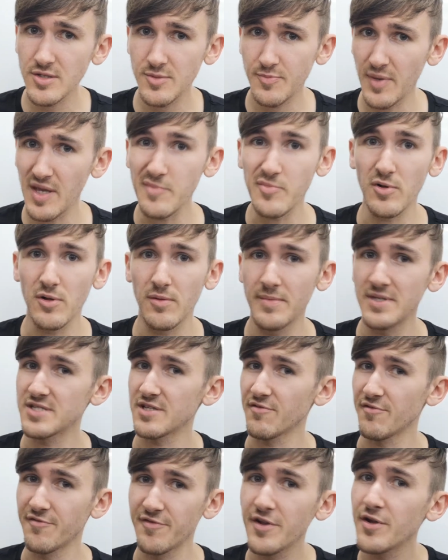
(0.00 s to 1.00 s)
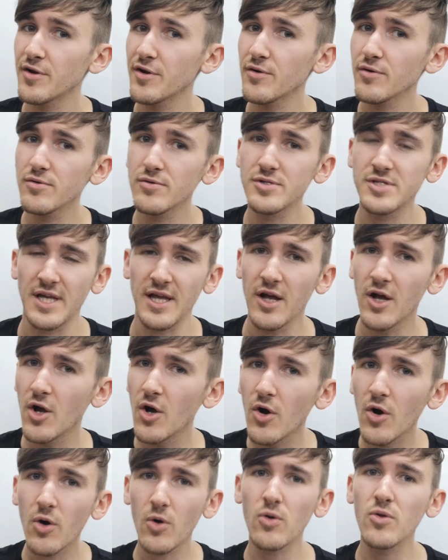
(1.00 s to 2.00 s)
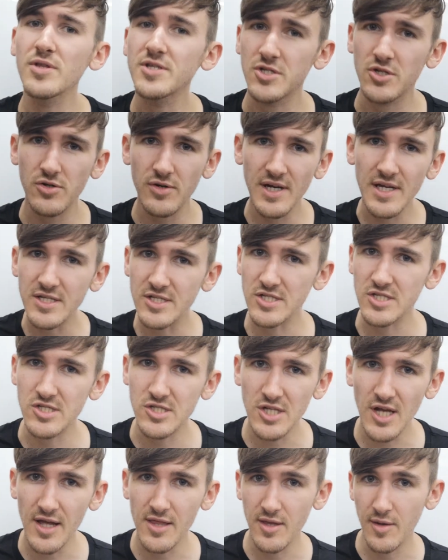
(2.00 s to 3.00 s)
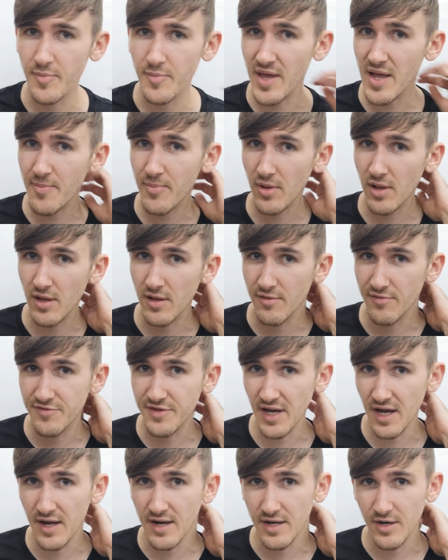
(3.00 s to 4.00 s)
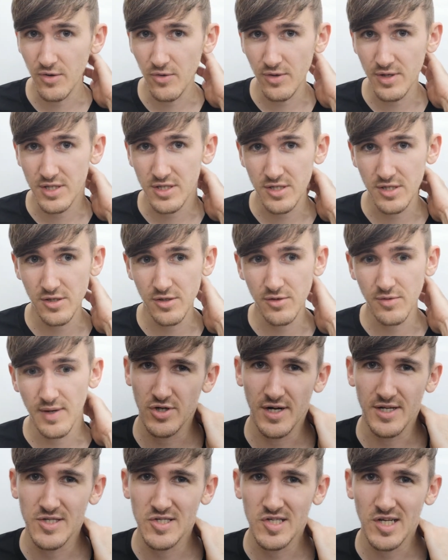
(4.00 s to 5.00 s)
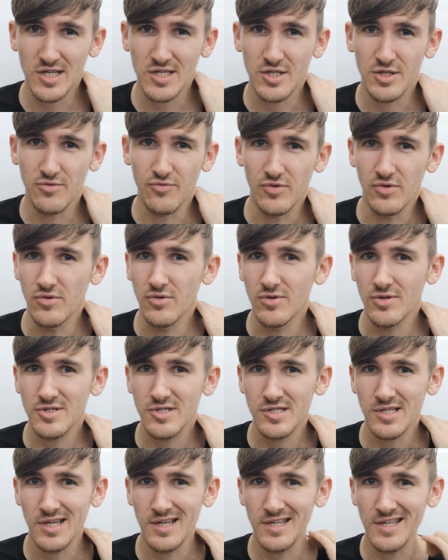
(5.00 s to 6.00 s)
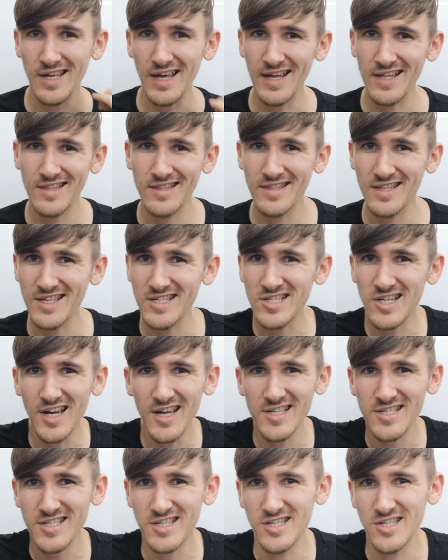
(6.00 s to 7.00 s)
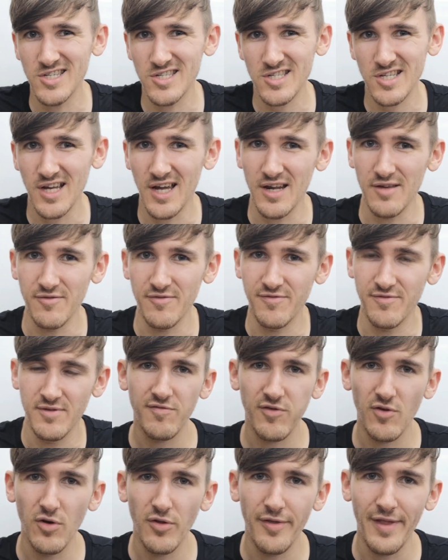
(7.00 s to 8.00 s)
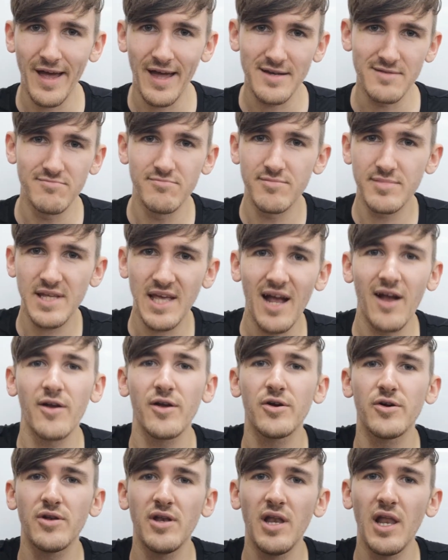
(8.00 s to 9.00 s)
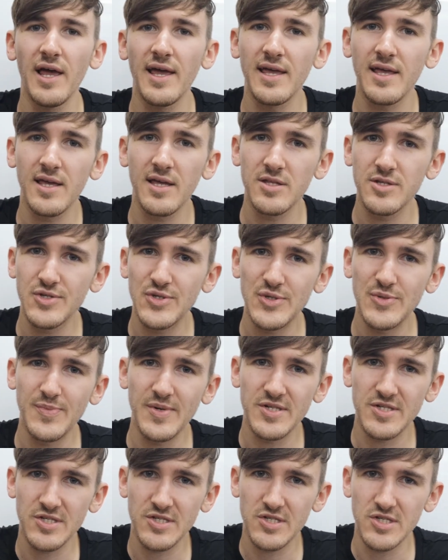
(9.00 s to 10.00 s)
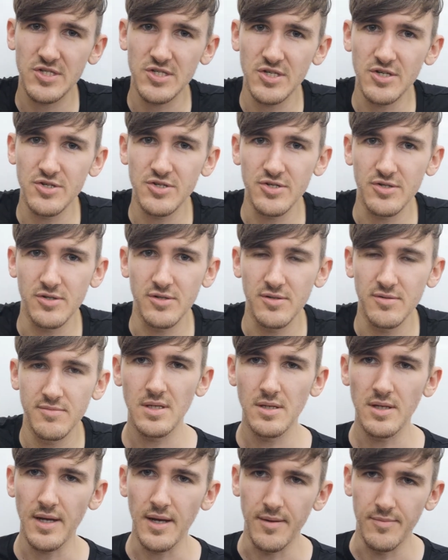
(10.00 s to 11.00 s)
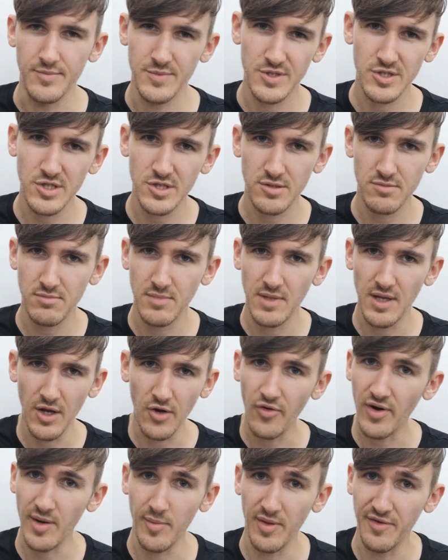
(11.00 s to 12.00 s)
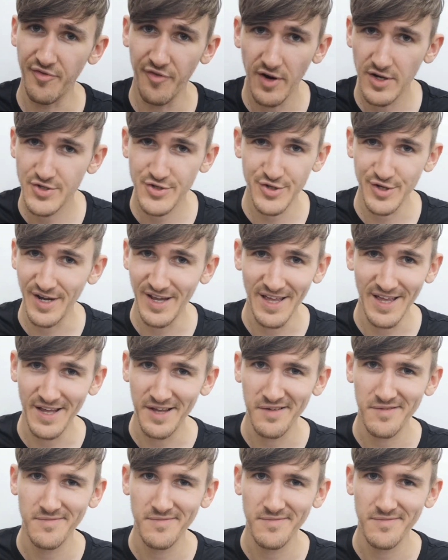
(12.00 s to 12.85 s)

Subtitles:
people missing funerals, like all this crazy shit that people have done in order to try and stick to the rules, and yet these guys can just kind of flaunt that and carry on like it's business as usual. Yeah, it's just incredibly frustrating.